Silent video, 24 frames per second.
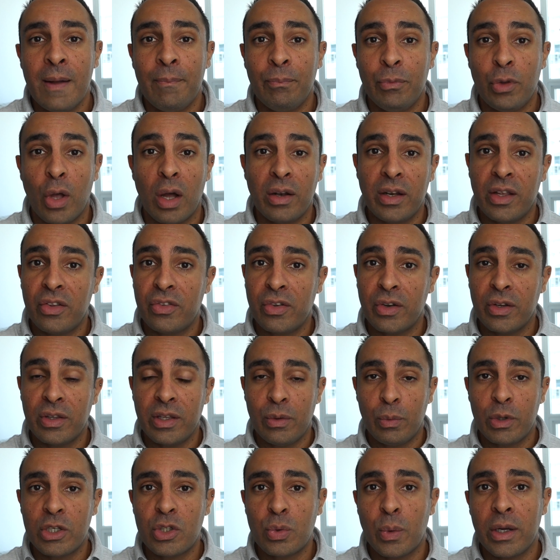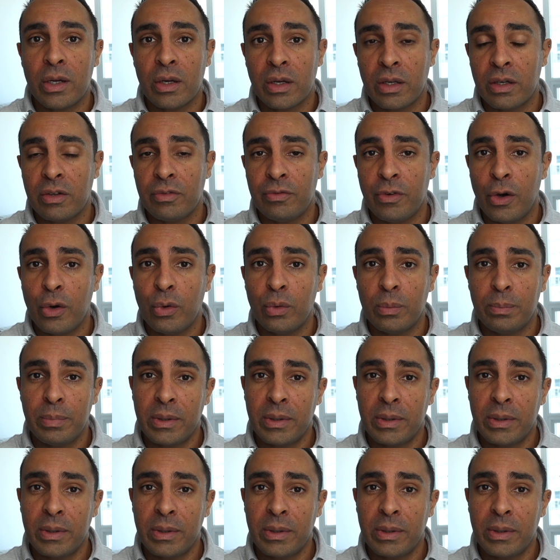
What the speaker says: not necessarily which way you're going to vote,